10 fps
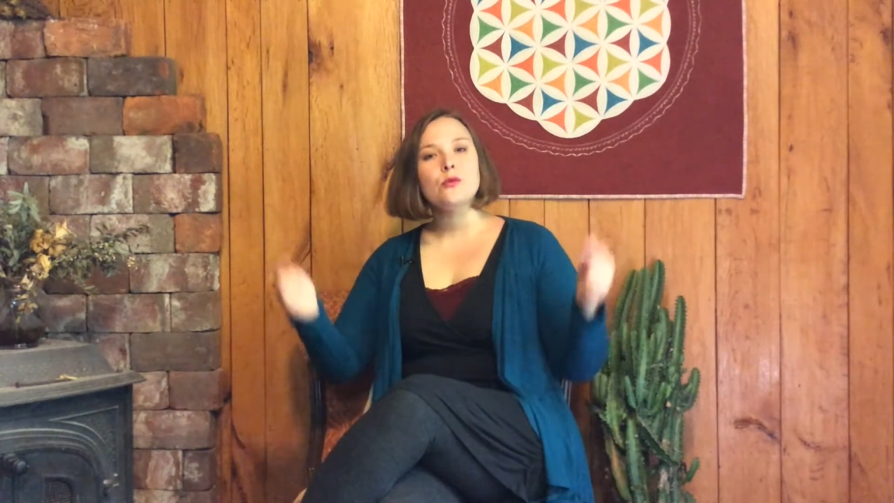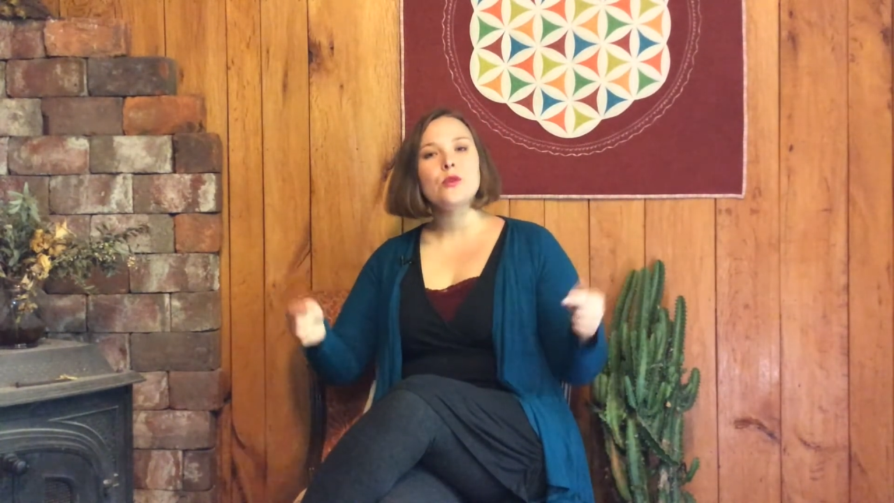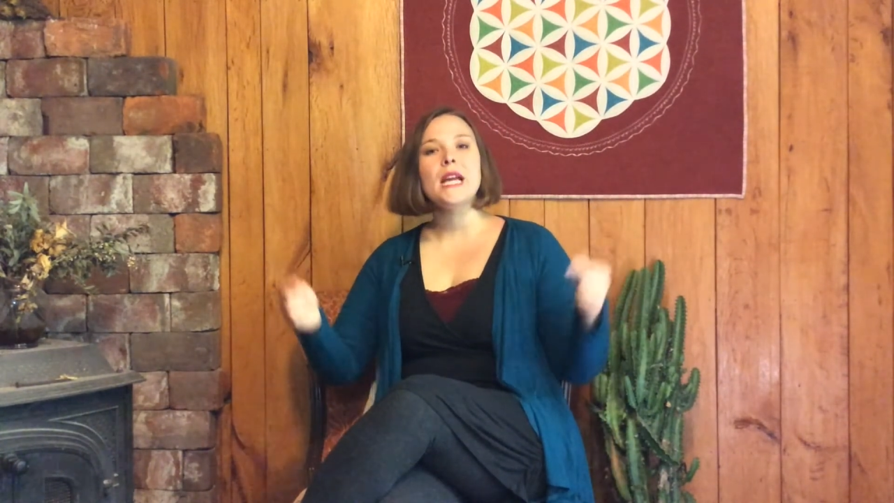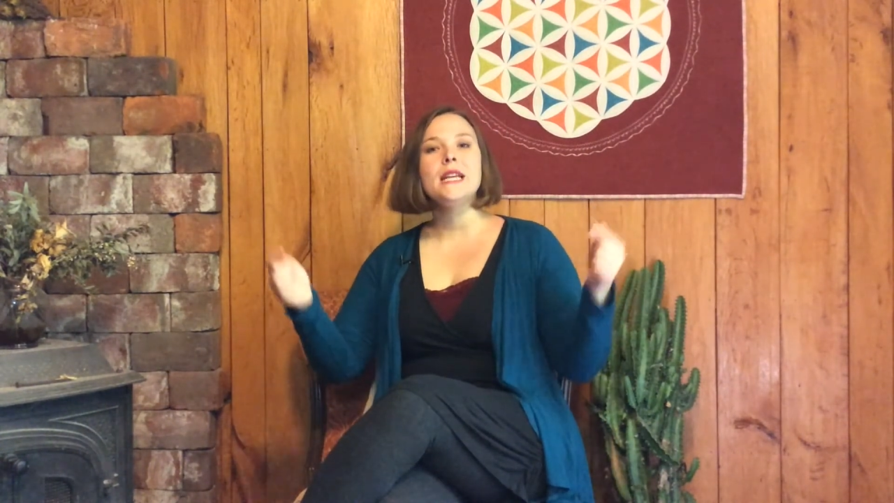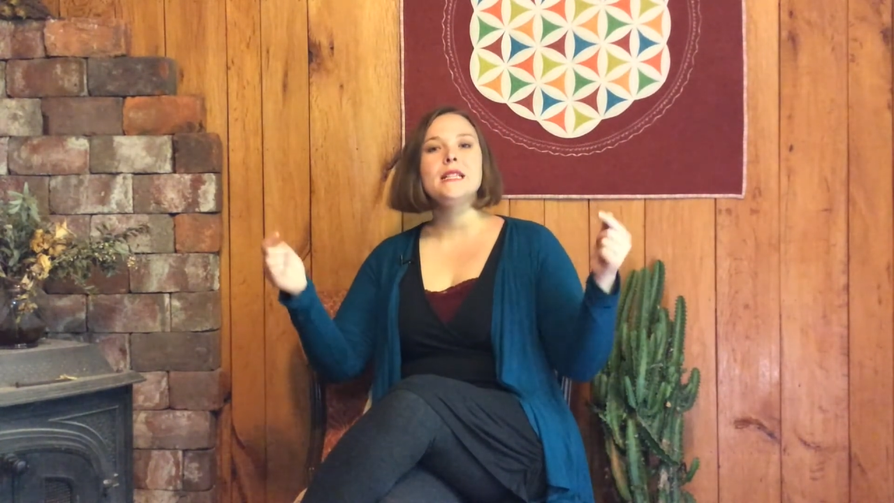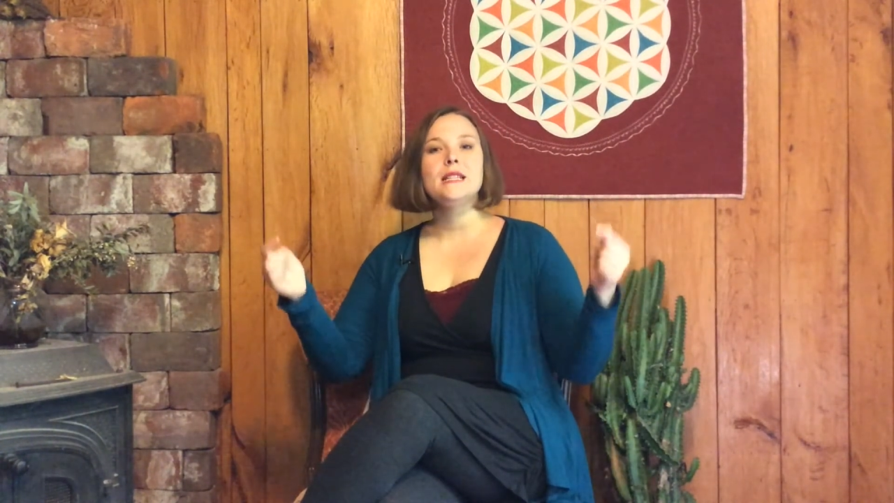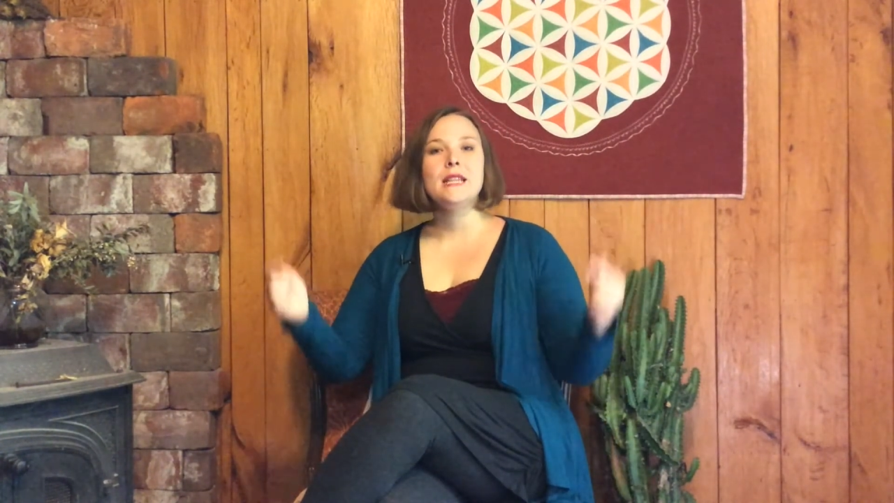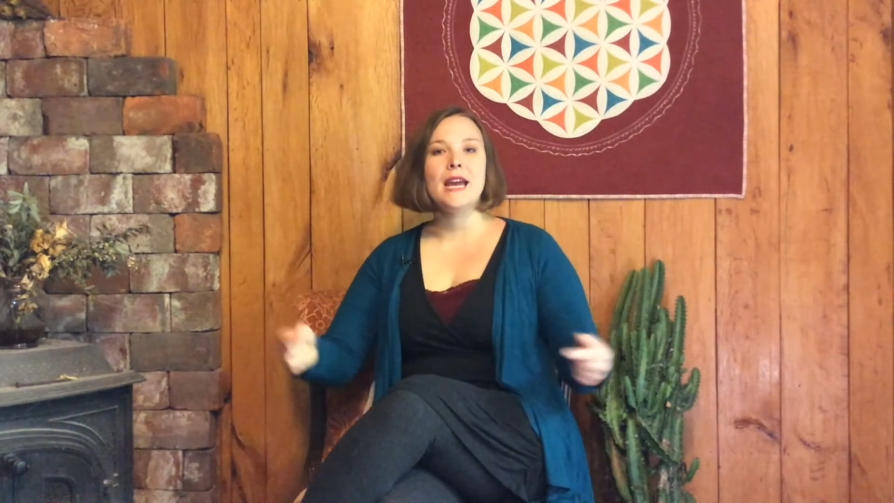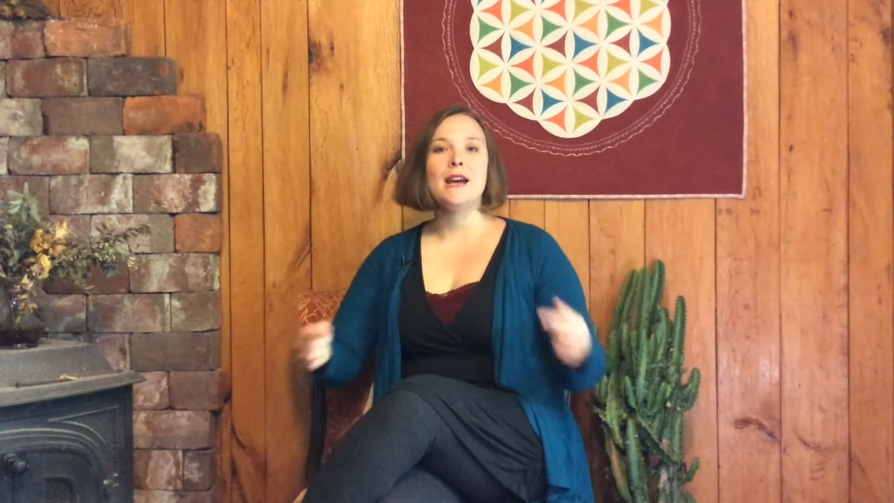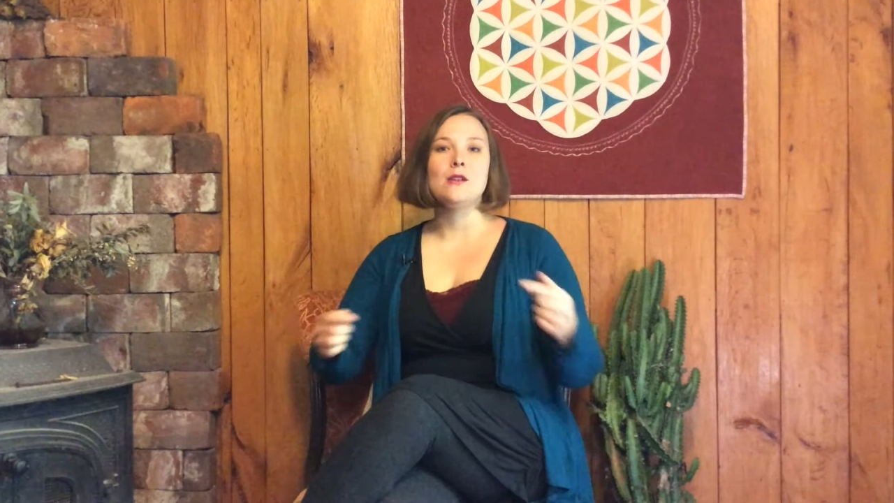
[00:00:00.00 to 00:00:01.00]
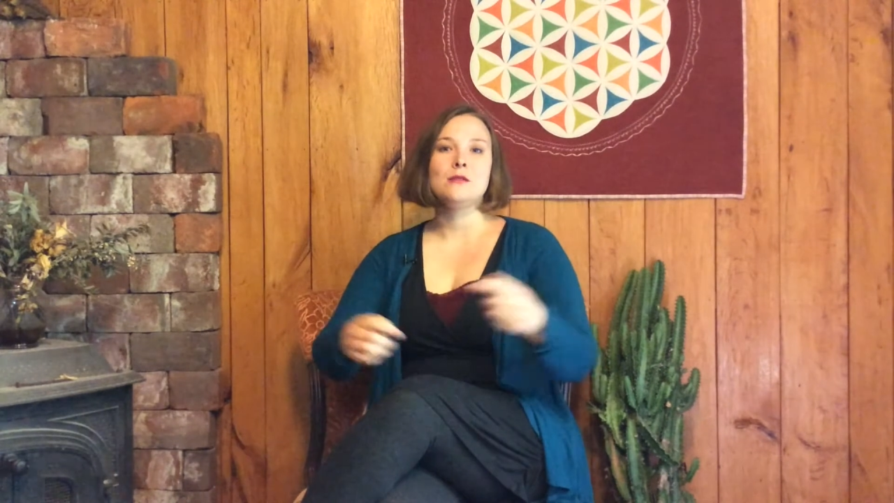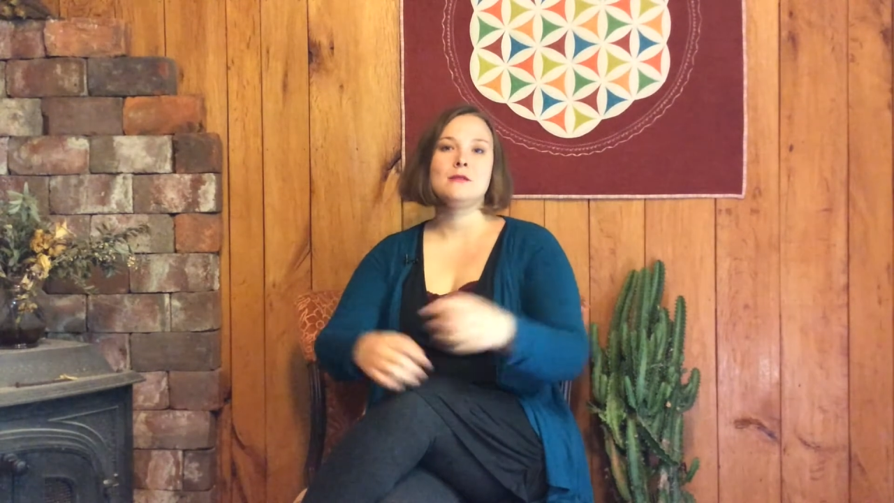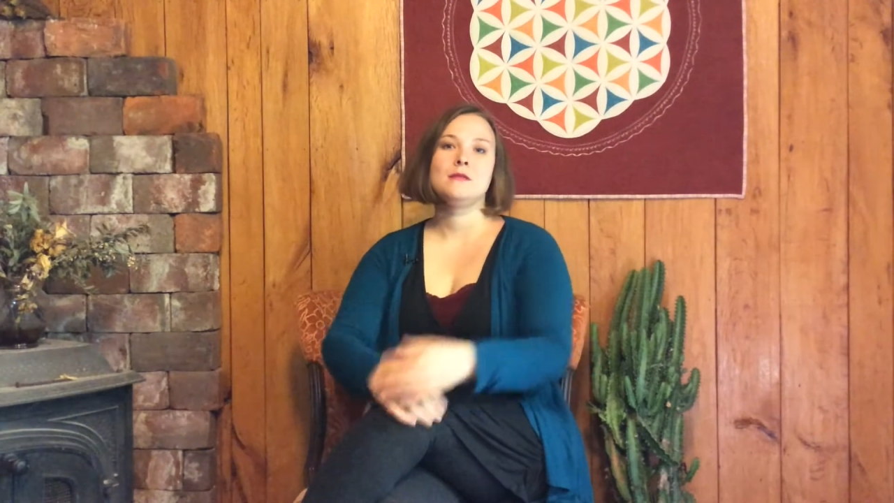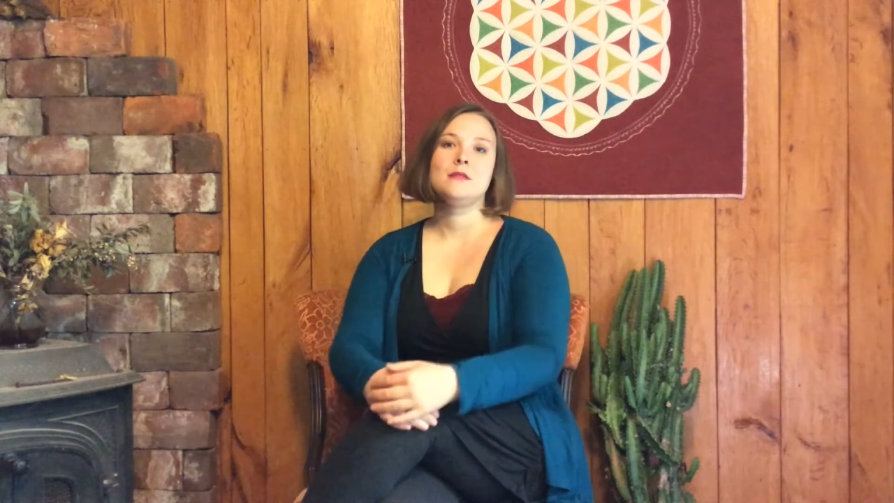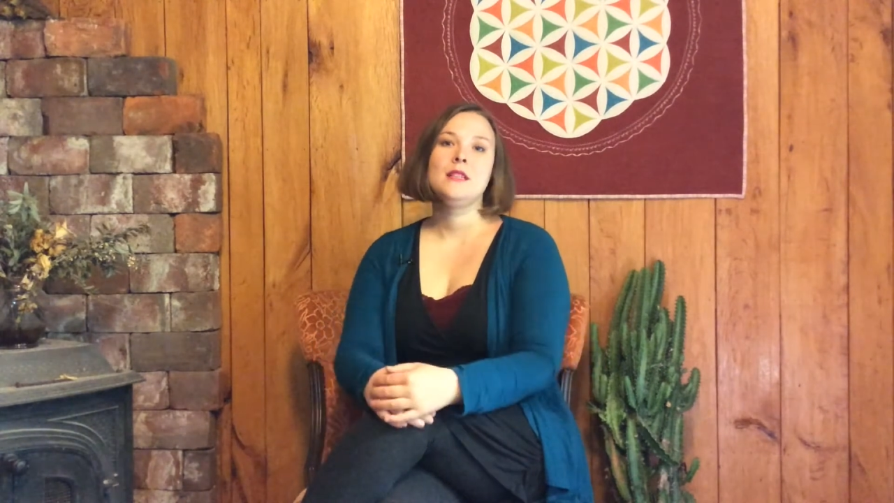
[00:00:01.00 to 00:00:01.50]
right now.
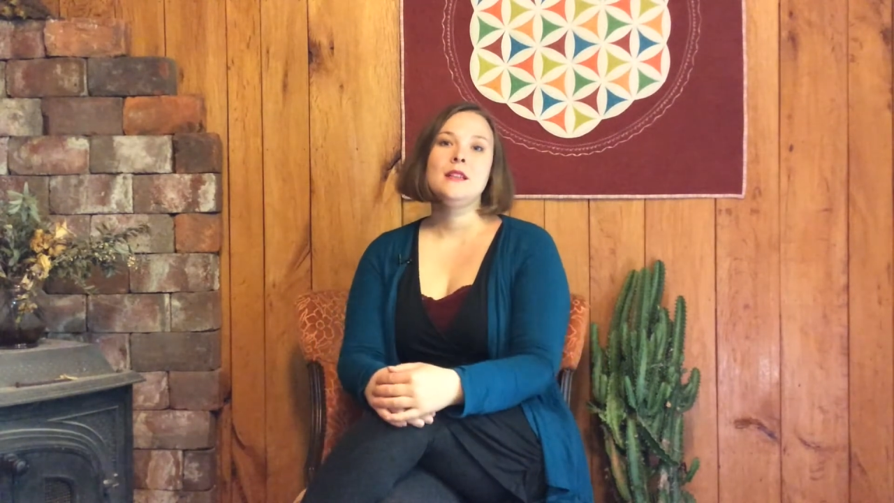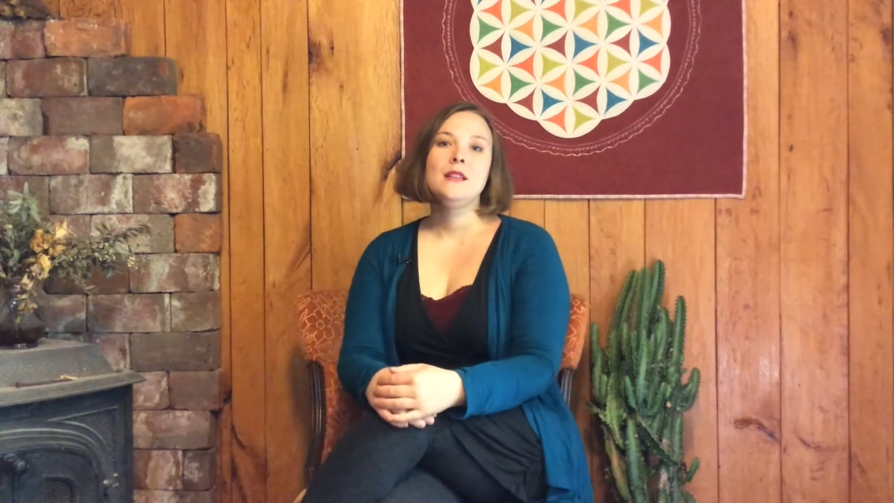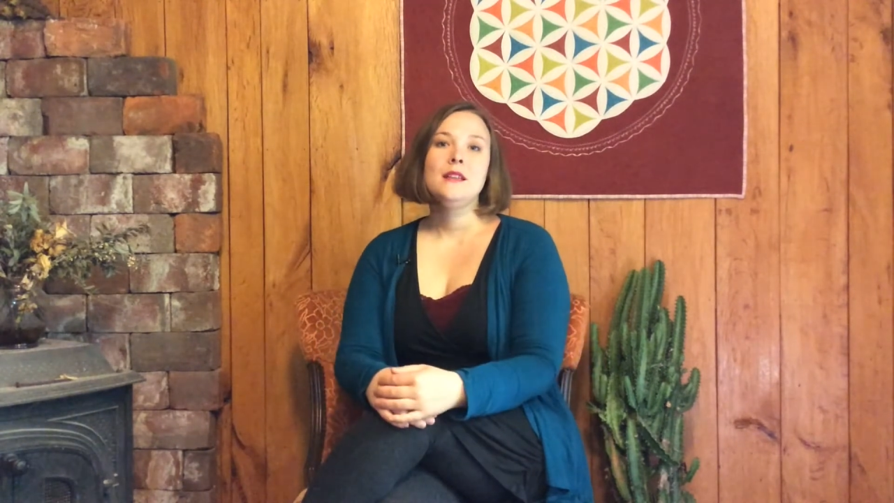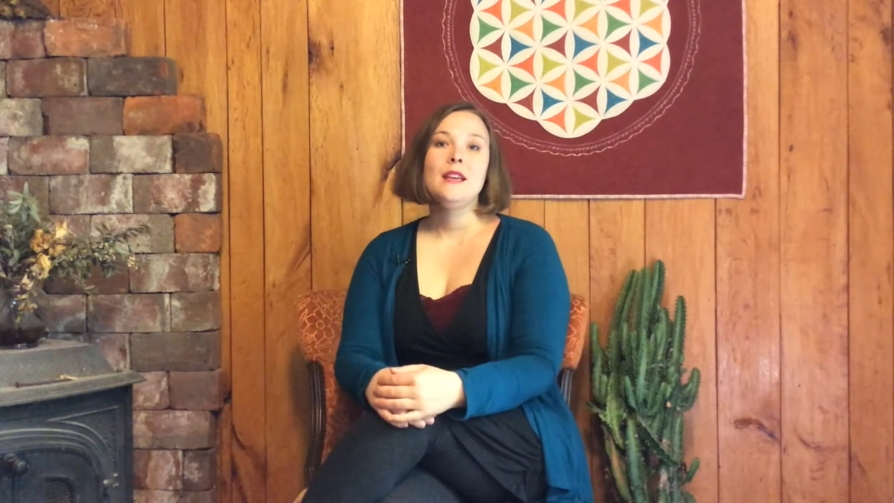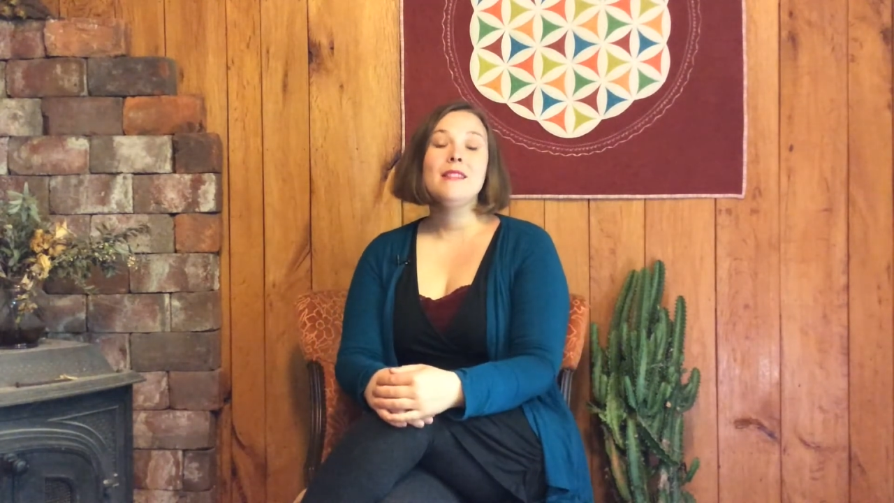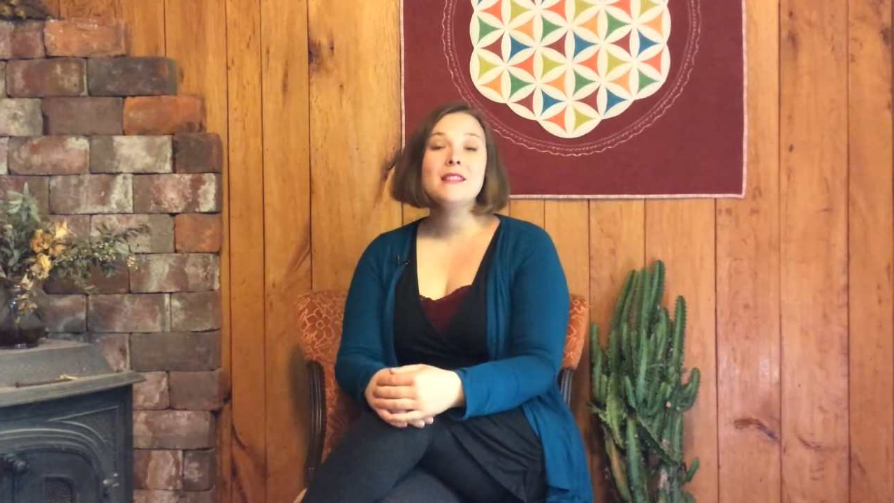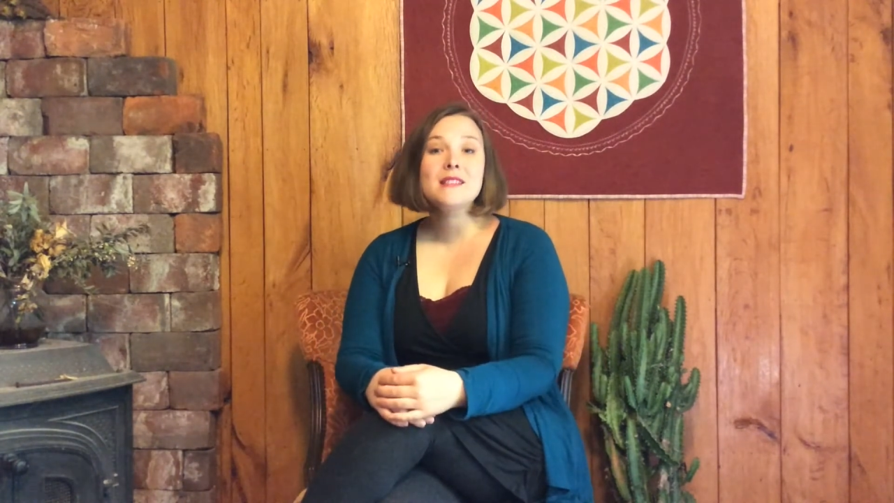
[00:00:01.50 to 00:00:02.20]
And